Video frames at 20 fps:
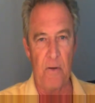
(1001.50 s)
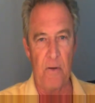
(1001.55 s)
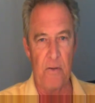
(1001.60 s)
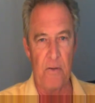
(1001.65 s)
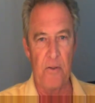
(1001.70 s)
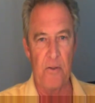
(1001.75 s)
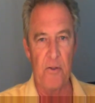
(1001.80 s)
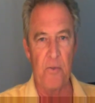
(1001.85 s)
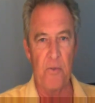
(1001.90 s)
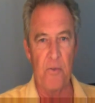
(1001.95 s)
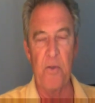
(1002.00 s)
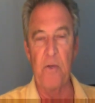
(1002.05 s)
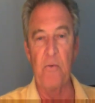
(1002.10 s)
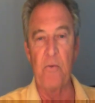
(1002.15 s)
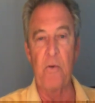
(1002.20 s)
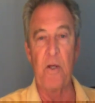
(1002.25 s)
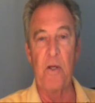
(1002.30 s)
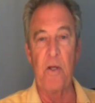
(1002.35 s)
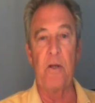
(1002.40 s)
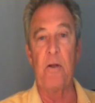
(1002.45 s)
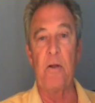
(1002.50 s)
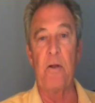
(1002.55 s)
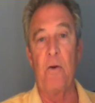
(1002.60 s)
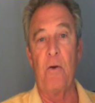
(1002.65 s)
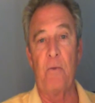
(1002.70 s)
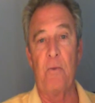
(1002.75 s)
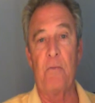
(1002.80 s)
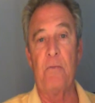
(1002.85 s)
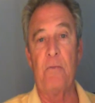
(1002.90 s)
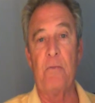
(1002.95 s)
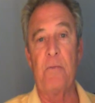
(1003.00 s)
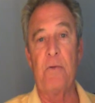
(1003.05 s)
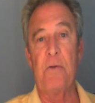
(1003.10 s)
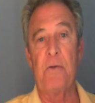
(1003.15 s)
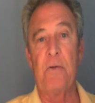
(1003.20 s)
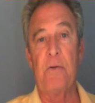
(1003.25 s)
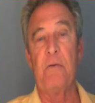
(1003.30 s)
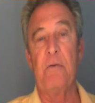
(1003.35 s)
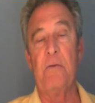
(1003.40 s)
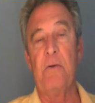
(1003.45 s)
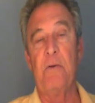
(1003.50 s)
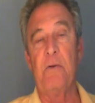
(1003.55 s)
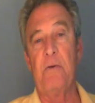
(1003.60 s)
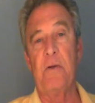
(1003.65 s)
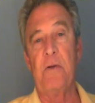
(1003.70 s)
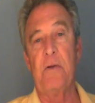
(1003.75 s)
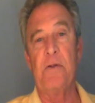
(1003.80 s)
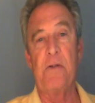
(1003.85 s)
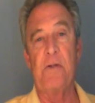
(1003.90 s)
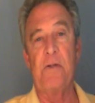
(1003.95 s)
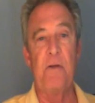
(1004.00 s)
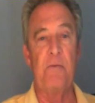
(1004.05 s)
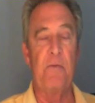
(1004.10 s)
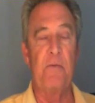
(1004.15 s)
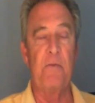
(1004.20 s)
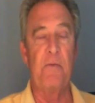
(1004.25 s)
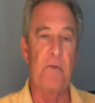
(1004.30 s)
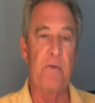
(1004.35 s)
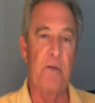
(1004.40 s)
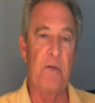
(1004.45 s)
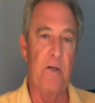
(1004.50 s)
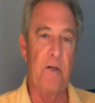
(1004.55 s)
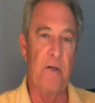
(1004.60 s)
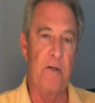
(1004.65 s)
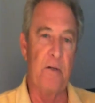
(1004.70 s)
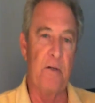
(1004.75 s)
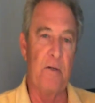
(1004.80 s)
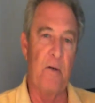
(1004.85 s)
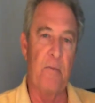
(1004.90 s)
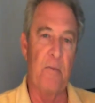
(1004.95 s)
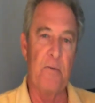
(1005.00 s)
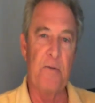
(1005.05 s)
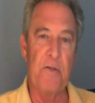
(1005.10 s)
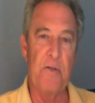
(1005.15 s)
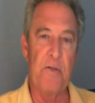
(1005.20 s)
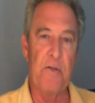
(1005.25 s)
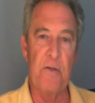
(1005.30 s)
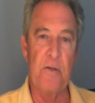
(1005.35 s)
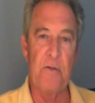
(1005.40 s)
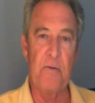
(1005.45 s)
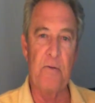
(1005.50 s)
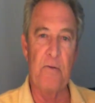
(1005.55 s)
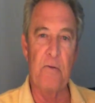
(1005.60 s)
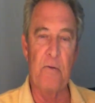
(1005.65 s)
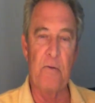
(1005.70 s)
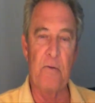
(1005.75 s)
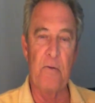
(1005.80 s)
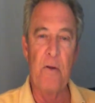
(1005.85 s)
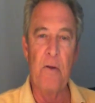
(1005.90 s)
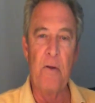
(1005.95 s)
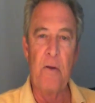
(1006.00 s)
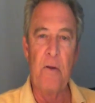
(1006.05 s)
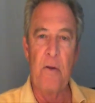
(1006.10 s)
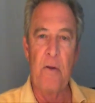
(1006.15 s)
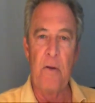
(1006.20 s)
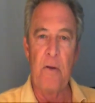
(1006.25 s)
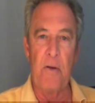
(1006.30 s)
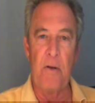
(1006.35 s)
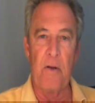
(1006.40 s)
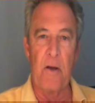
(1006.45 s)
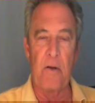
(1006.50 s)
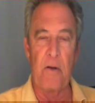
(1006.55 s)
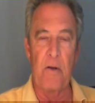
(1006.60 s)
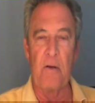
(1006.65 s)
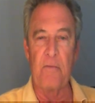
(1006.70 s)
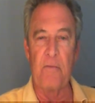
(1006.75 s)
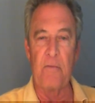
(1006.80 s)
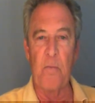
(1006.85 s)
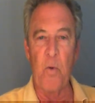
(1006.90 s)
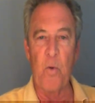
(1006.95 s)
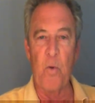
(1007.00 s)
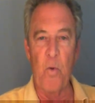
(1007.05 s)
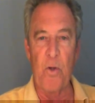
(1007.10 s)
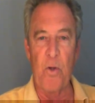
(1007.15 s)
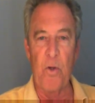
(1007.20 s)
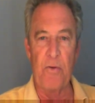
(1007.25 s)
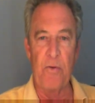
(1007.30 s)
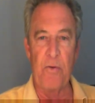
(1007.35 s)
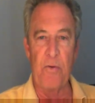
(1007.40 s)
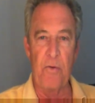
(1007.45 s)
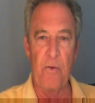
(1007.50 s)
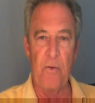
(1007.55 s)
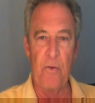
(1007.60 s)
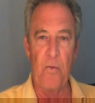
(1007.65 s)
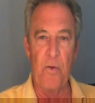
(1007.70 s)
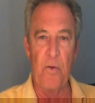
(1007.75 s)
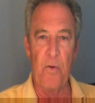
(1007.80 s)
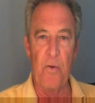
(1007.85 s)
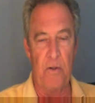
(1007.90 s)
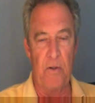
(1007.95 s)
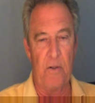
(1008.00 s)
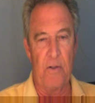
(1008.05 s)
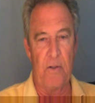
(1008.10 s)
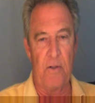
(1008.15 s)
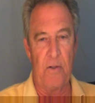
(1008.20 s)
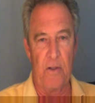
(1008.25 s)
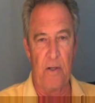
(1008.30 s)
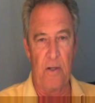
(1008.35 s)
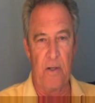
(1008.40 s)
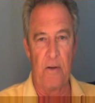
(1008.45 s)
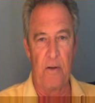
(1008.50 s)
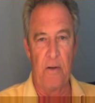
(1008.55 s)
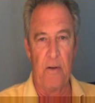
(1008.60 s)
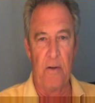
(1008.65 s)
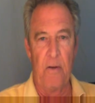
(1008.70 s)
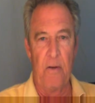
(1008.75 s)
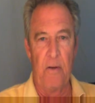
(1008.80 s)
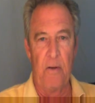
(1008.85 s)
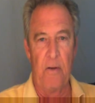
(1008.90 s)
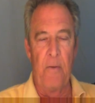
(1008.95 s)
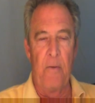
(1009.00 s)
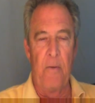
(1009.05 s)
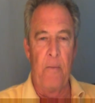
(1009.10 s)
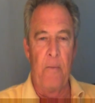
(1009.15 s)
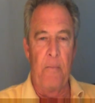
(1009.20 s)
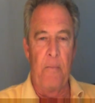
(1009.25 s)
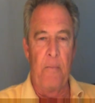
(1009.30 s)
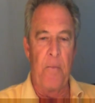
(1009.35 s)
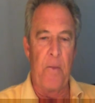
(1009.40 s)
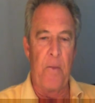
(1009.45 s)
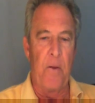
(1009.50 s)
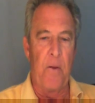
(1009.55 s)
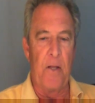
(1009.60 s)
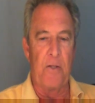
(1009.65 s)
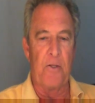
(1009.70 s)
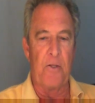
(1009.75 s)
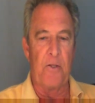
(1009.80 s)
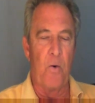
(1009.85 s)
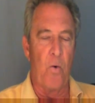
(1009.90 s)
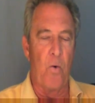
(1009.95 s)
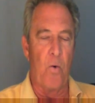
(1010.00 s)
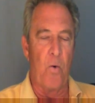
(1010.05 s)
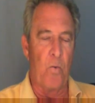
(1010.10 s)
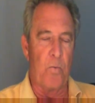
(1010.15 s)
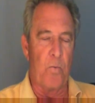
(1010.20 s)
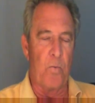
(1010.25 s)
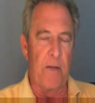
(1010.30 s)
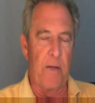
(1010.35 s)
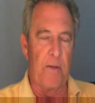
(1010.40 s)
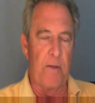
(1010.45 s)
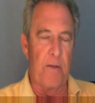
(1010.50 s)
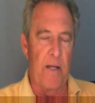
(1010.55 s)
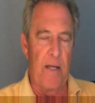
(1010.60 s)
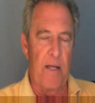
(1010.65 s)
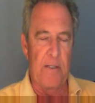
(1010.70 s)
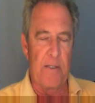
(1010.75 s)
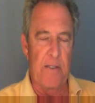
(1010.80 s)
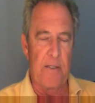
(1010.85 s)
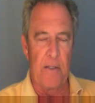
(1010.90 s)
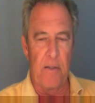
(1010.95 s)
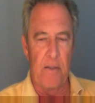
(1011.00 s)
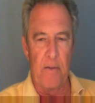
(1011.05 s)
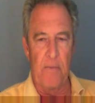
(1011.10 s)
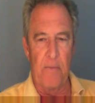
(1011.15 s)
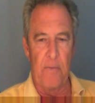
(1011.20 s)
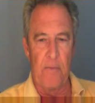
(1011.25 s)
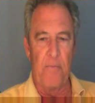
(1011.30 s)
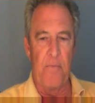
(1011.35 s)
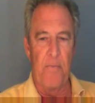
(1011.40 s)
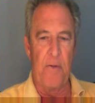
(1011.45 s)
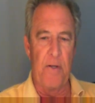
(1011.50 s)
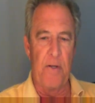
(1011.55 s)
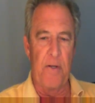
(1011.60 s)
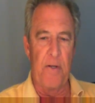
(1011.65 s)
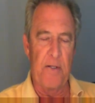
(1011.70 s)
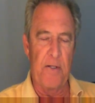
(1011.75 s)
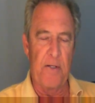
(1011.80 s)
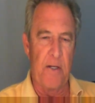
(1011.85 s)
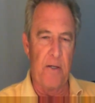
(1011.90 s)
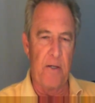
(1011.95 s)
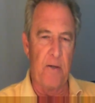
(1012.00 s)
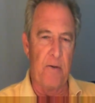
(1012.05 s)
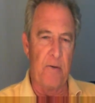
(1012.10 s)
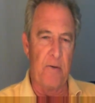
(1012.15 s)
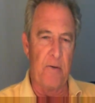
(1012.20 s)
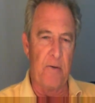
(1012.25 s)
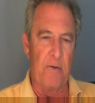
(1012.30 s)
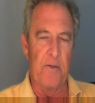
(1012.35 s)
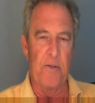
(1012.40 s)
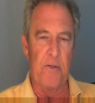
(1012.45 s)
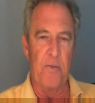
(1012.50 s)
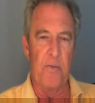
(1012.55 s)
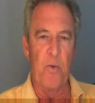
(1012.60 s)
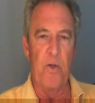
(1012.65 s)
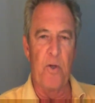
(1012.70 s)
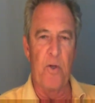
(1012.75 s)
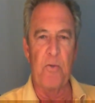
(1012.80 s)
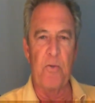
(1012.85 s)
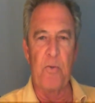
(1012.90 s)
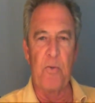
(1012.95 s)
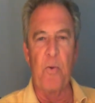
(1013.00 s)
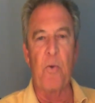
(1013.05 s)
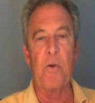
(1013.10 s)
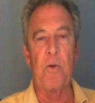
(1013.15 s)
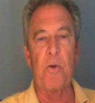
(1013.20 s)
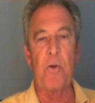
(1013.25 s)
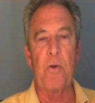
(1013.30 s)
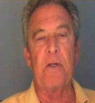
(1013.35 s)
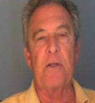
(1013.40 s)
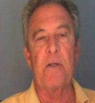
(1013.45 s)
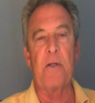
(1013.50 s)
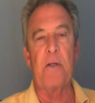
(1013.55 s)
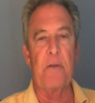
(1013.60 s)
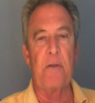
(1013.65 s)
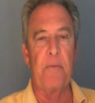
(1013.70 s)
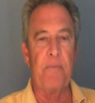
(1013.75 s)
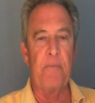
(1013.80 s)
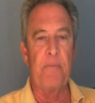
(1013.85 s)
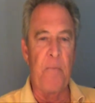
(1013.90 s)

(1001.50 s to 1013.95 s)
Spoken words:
get your bid ready to go. So you can see if there's any discrepancies that you're not comfortable with when you get to there. Alright, so now the next thing here is the print reports list.